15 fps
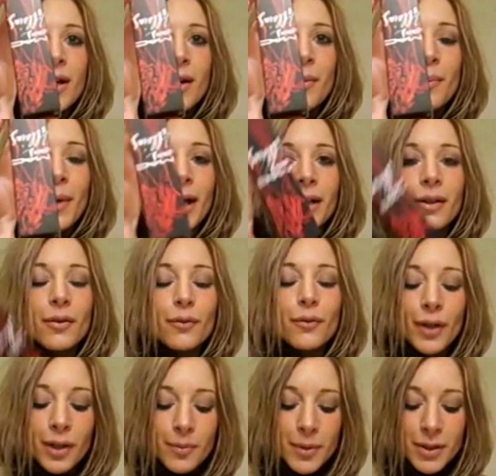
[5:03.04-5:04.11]
MAC
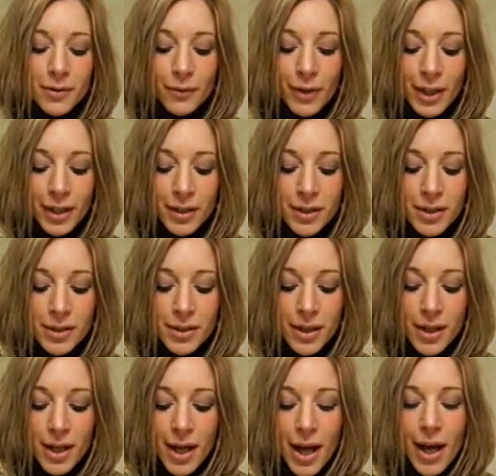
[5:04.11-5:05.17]
Venomous Villains,
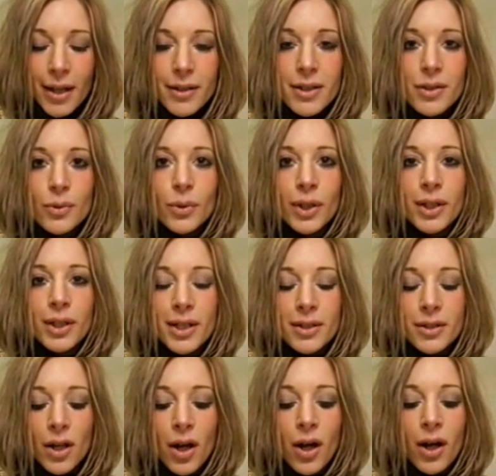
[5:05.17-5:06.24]
and this one is
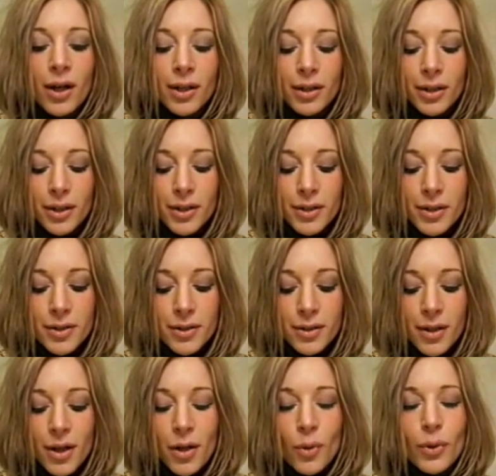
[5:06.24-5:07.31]
Heartless,
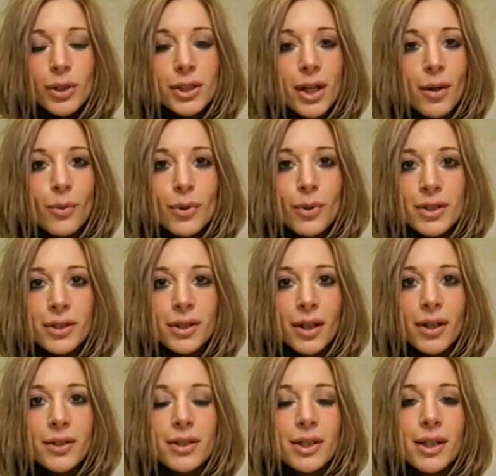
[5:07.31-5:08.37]
which I wasn't
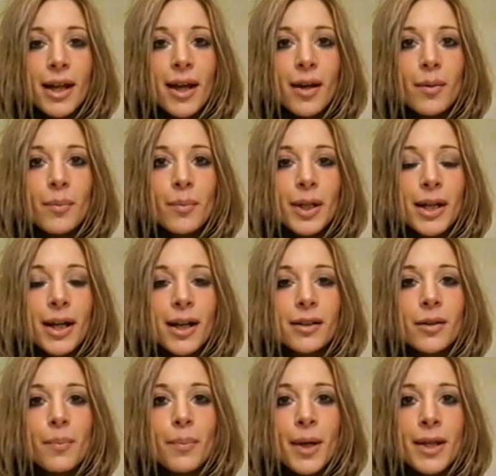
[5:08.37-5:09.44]
going to get, but it had the
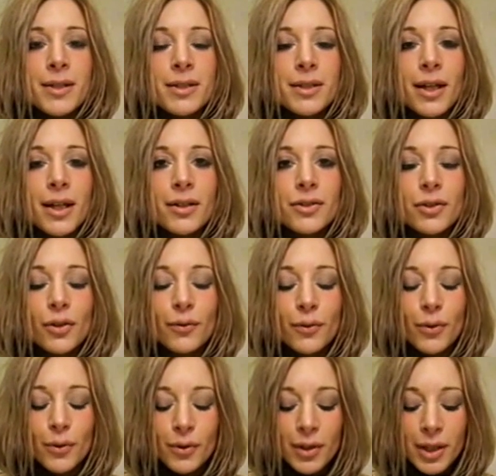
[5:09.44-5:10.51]
best texture of
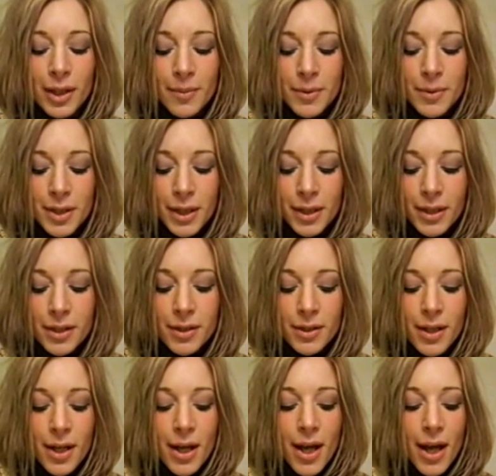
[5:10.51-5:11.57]
all the lipsticks.
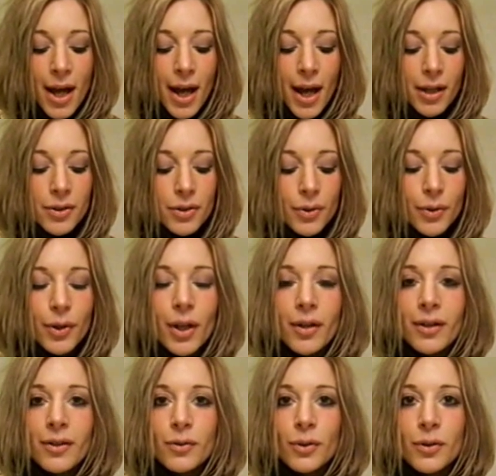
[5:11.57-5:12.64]
And although
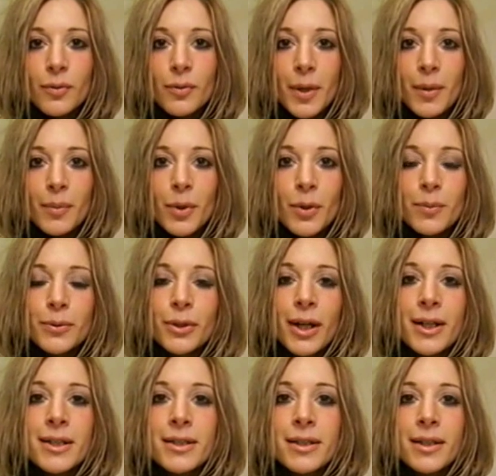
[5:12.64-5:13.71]
this was a bit more
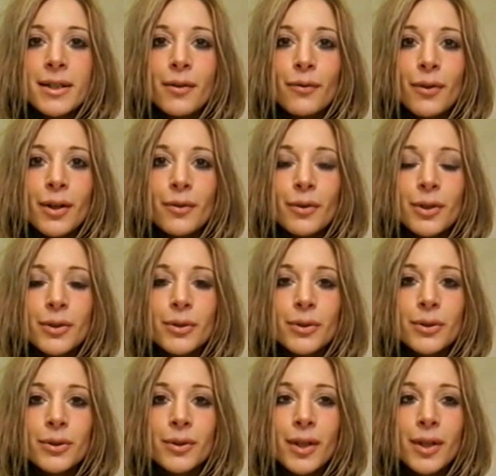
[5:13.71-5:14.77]
pricey, if I
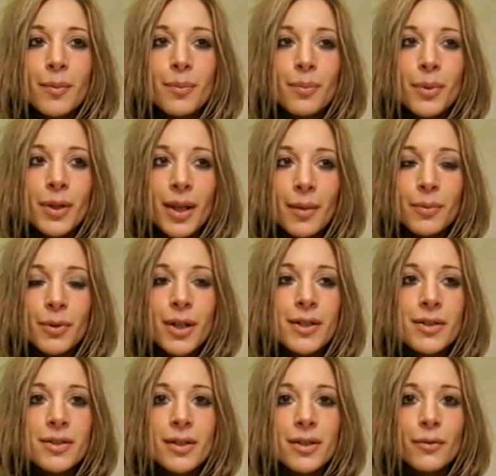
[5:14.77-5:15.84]
recall, they put their
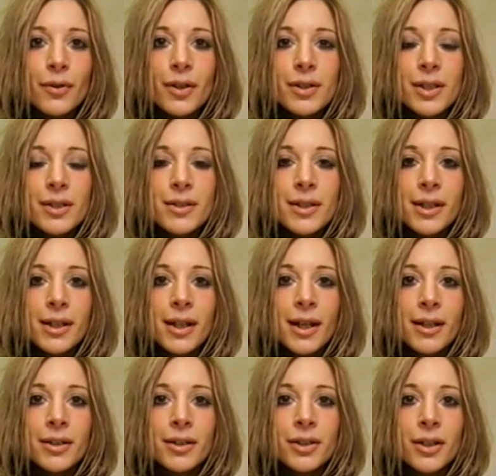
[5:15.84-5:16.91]
prices up for the Disney
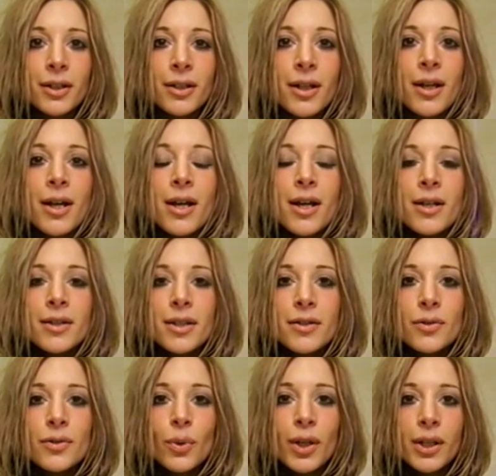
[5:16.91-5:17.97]
collection,
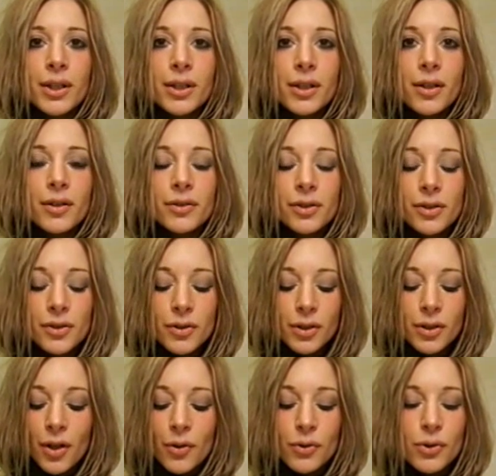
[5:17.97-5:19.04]
this one just
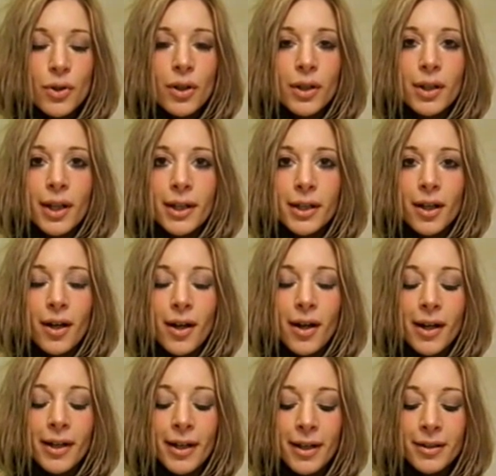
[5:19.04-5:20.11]
goes on like a
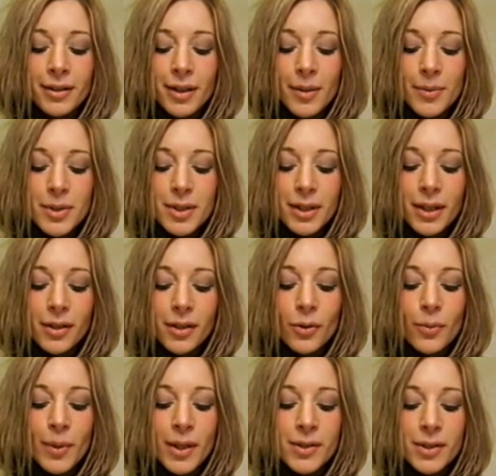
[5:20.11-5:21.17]
high-end lipstick,
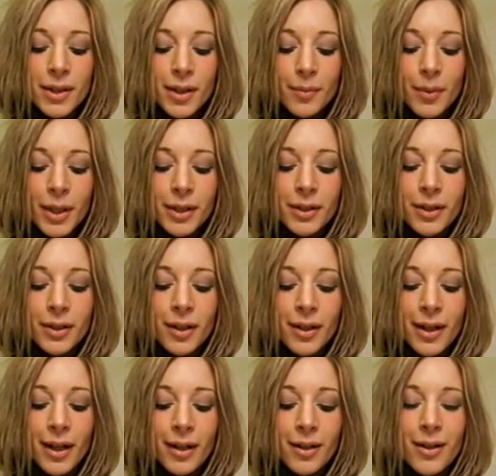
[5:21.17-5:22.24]
almost like my
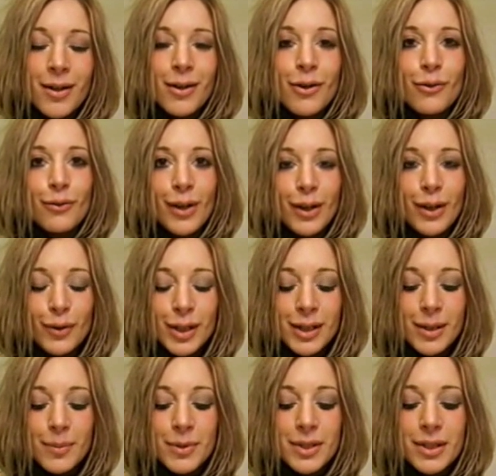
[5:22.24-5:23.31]
Guerlain favourite
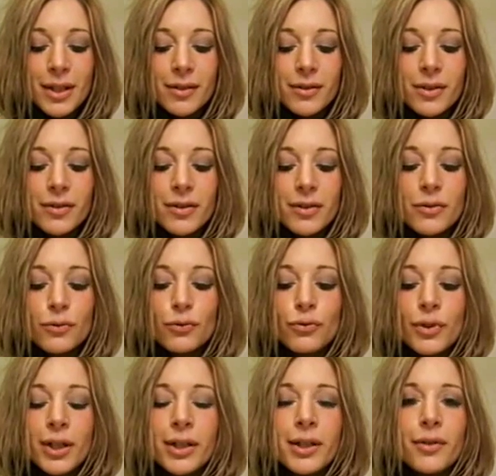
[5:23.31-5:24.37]
lipsticks, because it's
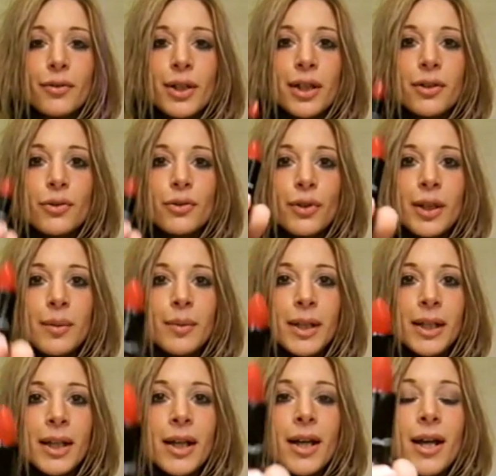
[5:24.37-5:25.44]
really, really
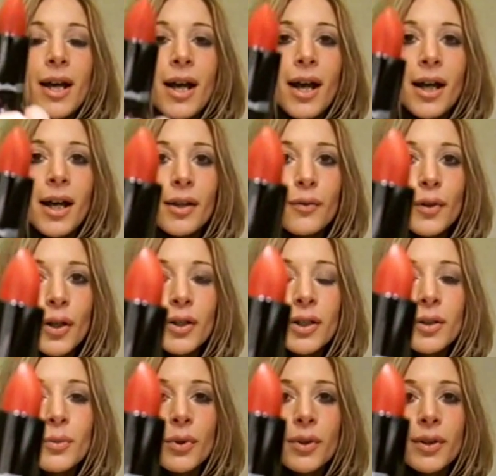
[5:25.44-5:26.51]
creamy. And I've only
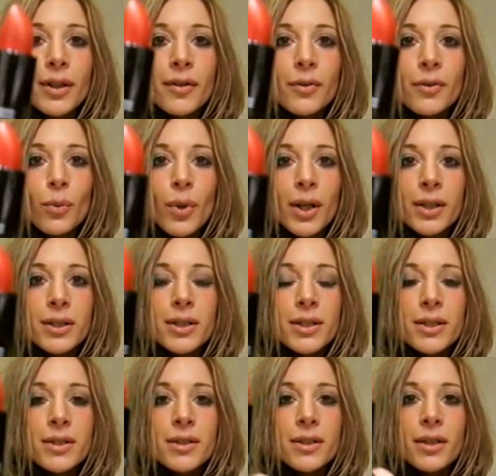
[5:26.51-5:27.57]
worn this
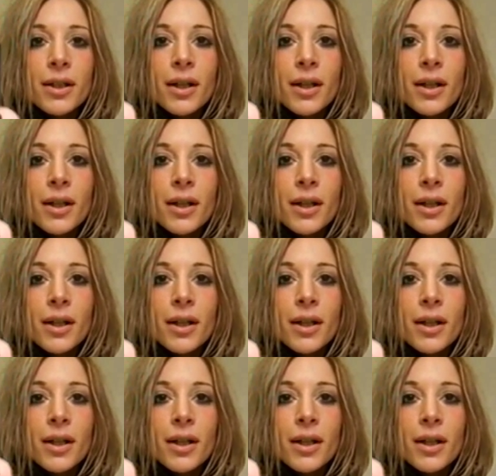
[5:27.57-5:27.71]
once.